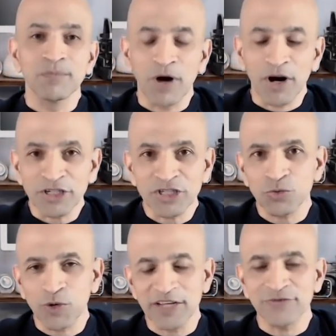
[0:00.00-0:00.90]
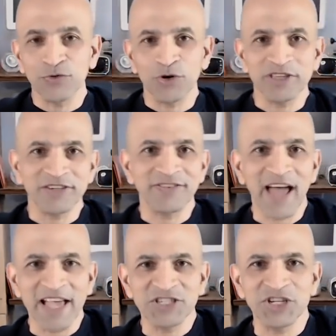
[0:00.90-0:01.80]
March 24th of
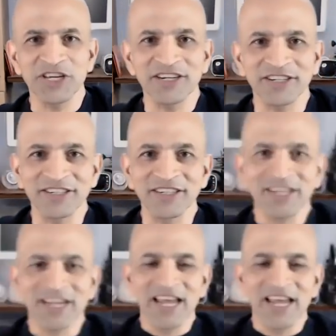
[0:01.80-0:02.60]
last year,